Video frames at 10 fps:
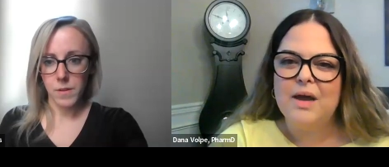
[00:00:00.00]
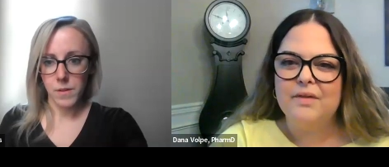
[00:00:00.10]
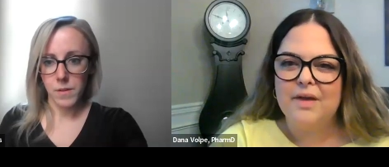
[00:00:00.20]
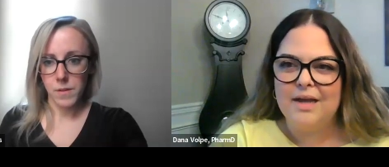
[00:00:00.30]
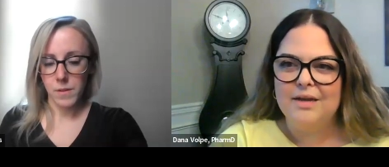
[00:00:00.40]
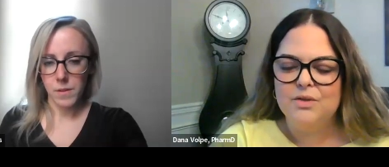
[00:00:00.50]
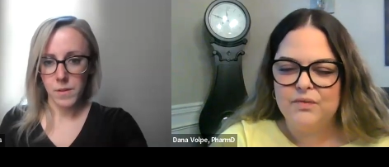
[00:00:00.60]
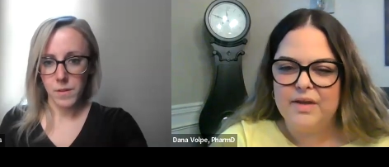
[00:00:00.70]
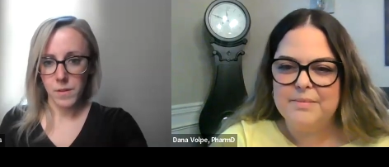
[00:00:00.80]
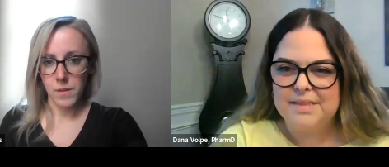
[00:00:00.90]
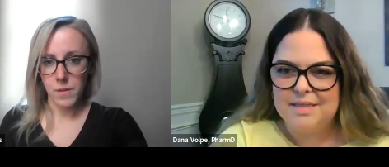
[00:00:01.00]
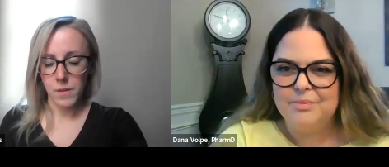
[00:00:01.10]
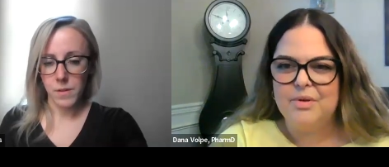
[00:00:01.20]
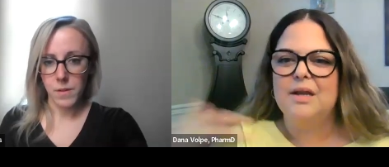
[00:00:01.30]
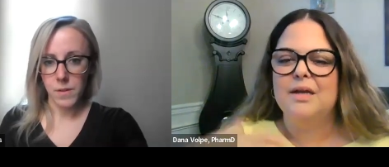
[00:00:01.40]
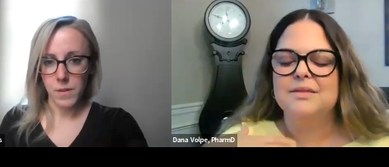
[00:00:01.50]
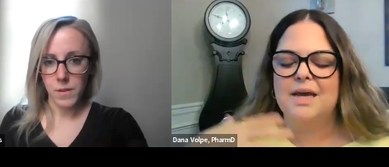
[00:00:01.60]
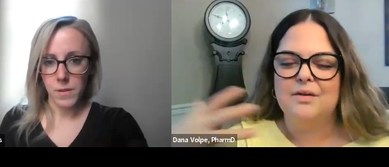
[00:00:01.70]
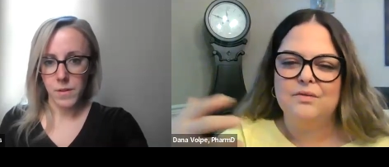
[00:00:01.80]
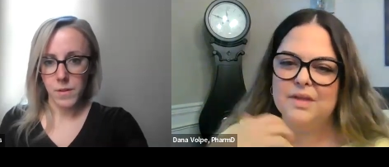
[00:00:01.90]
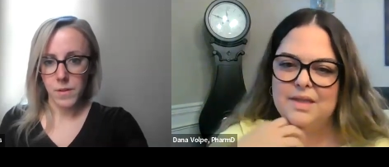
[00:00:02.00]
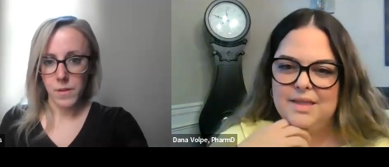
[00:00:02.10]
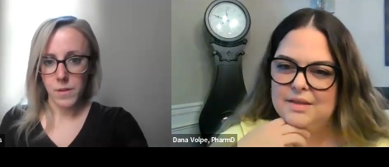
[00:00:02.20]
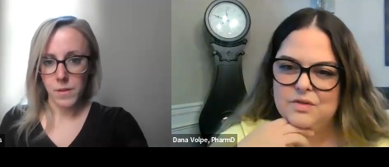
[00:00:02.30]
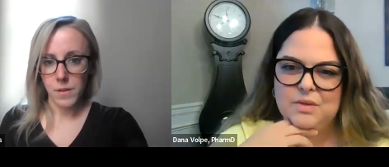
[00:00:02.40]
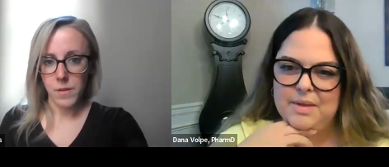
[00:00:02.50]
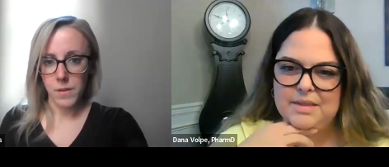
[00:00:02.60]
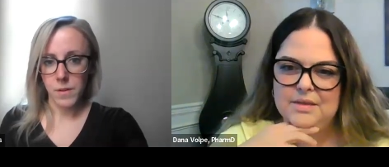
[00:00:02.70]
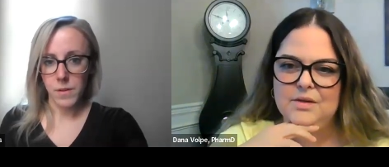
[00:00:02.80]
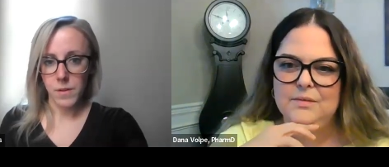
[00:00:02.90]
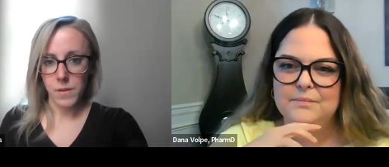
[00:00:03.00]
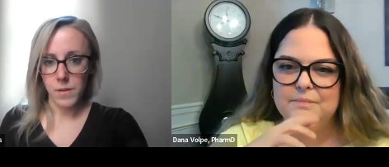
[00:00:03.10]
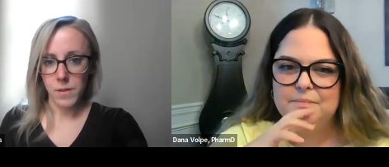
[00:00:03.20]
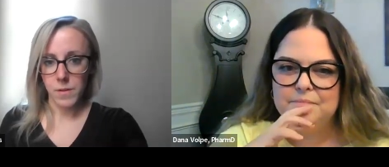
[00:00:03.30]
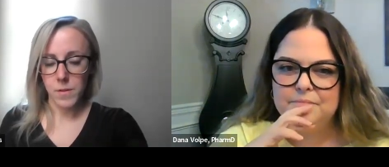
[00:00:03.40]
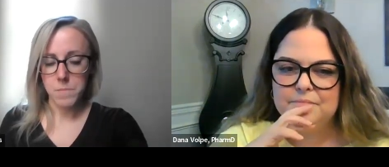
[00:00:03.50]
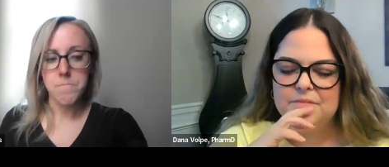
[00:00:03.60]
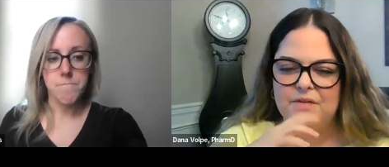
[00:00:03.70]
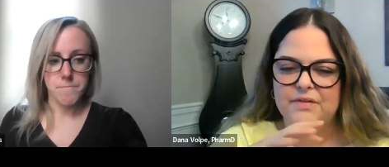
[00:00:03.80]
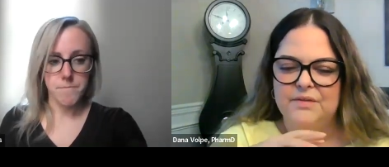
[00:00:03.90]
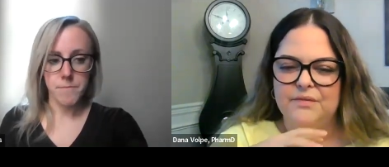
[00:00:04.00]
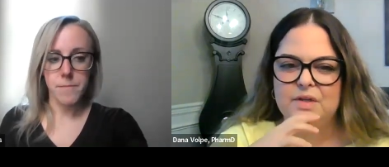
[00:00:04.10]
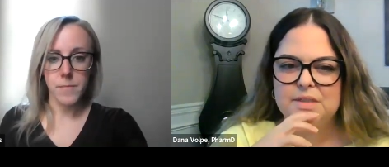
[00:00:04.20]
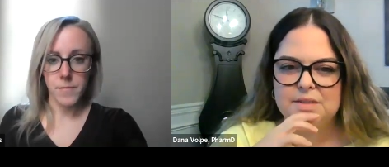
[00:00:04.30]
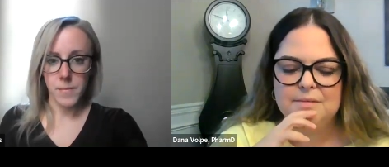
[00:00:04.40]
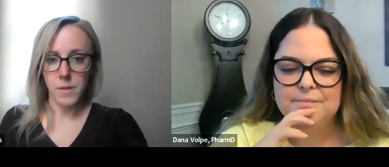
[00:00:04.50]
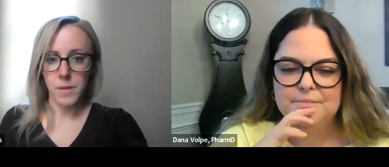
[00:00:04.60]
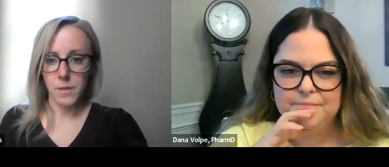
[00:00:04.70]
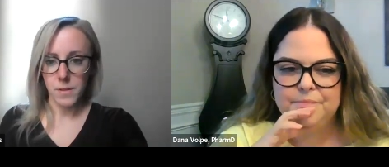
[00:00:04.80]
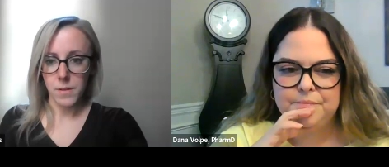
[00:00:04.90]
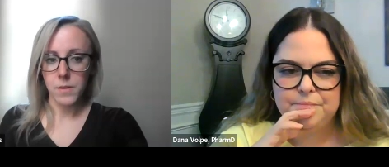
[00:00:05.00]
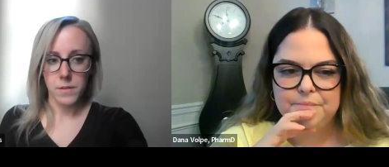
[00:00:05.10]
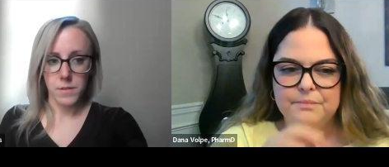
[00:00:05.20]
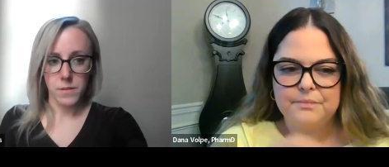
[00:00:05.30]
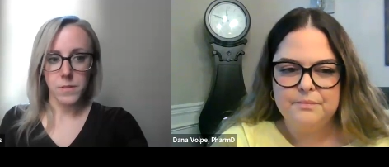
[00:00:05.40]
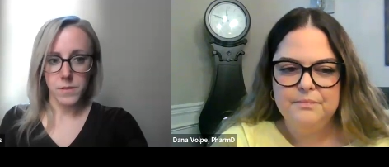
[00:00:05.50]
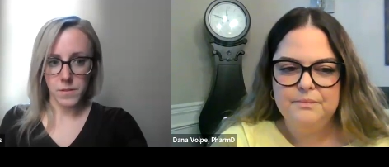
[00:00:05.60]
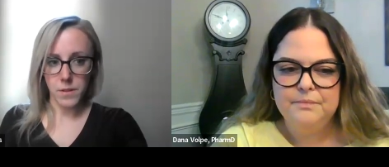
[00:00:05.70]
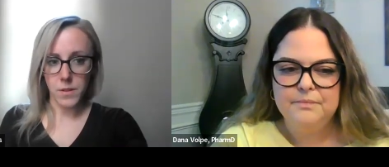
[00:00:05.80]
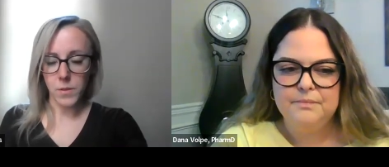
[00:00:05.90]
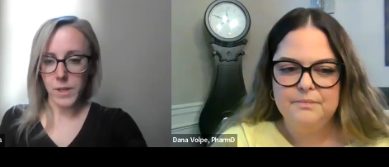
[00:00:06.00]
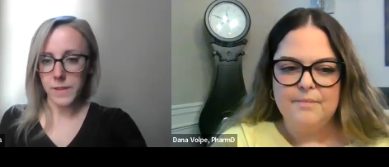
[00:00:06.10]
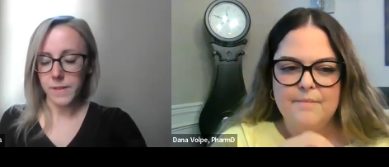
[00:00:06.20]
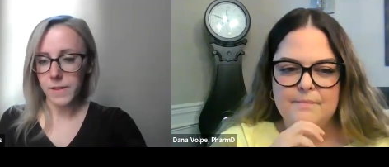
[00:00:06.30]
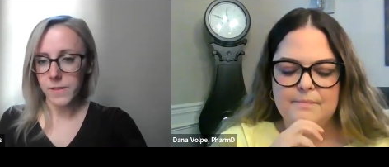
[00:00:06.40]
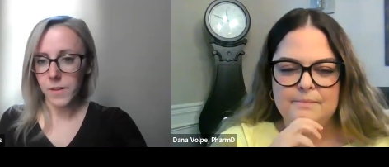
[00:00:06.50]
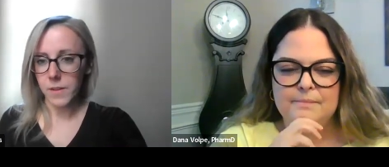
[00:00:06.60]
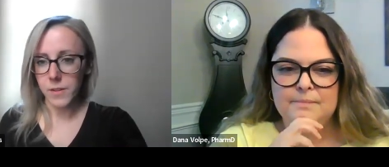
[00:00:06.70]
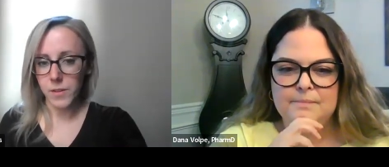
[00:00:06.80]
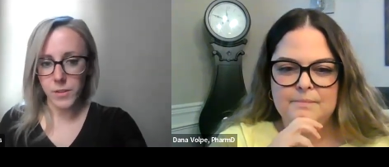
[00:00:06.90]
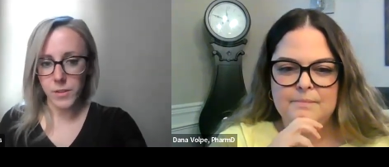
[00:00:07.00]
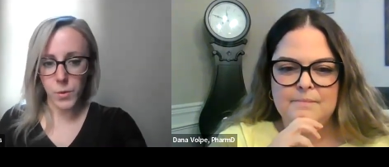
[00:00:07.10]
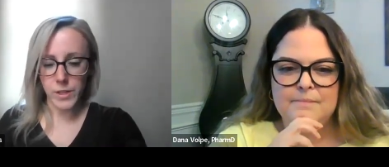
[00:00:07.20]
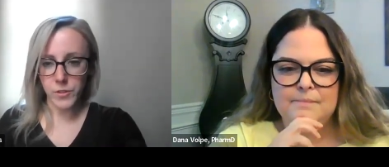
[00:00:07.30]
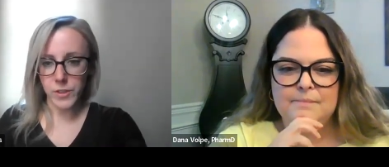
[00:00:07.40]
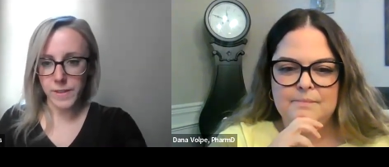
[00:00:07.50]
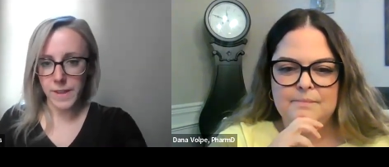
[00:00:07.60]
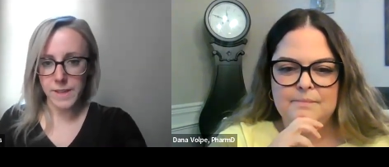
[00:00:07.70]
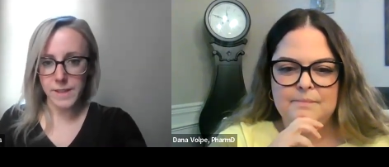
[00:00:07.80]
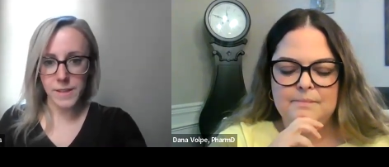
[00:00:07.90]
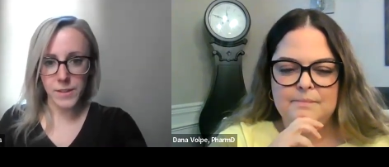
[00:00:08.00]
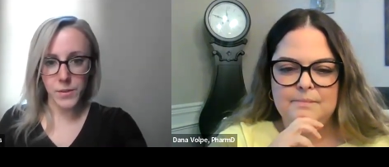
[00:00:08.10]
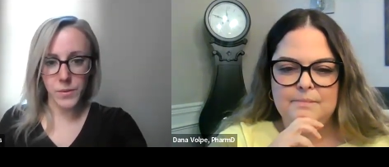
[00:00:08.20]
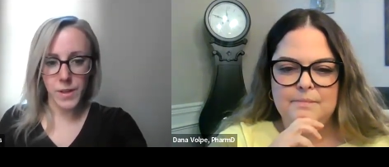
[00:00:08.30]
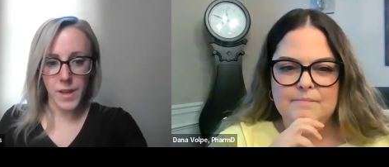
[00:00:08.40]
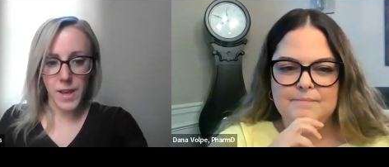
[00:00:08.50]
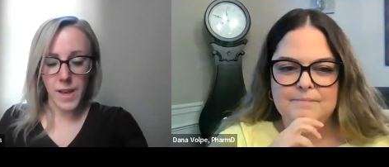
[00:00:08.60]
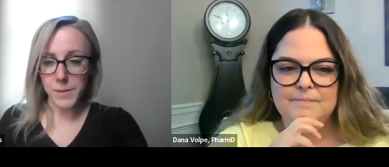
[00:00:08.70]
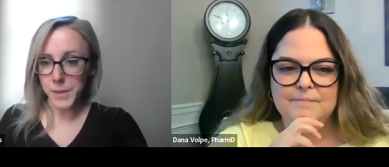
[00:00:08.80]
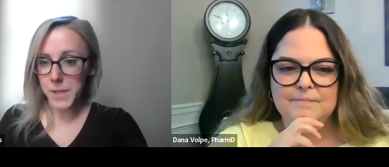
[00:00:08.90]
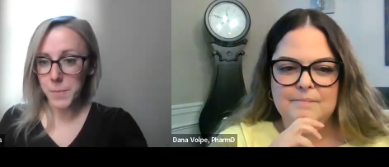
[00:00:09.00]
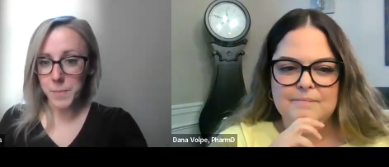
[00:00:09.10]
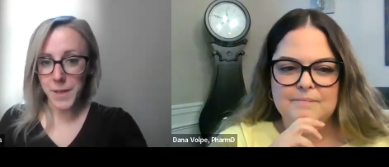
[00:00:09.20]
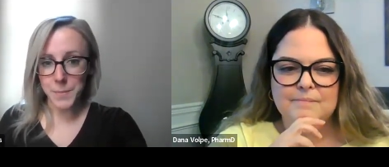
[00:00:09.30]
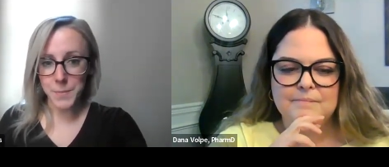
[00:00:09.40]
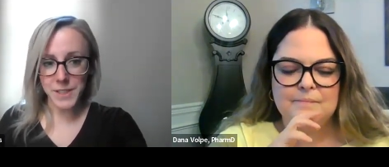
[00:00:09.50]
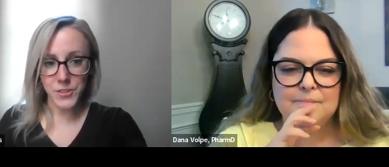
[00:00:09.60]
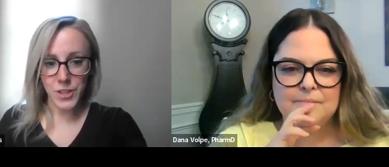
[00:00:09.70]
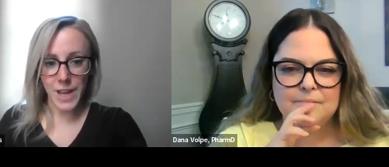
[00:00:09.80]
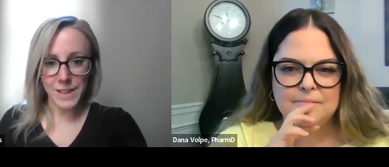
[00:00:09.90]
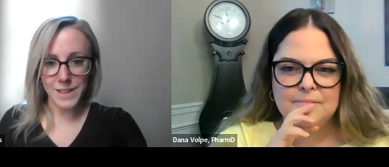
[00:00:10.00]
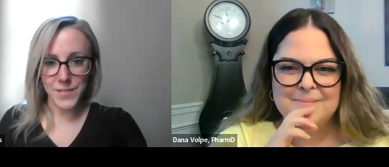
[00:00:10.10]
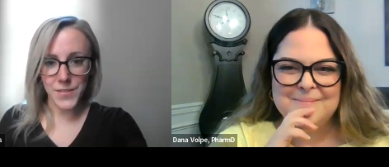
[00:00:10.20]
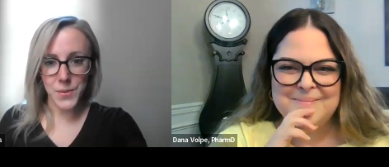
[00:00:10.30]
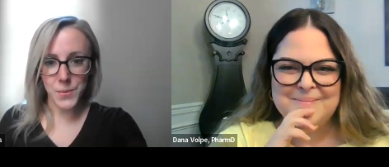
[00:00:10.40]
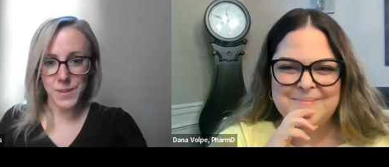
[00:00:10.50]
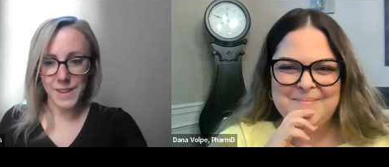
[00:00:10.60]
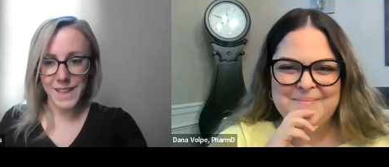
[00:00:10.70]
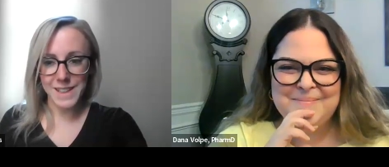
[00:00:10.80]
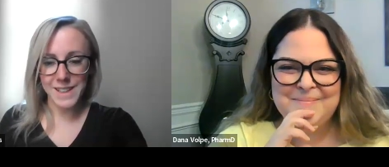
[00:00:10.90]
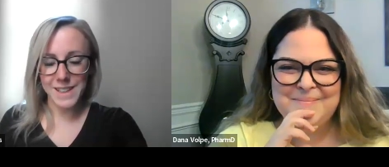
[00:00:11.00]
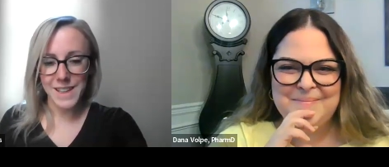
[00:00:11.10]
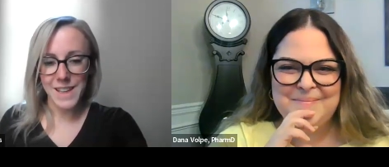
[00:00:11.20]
Speaker 1: you have a high dose vitamin c product i don't really think there's a big deal of a difference
Speaker 2: okay sounds good good question thank you um, keep them coming in chat if you would like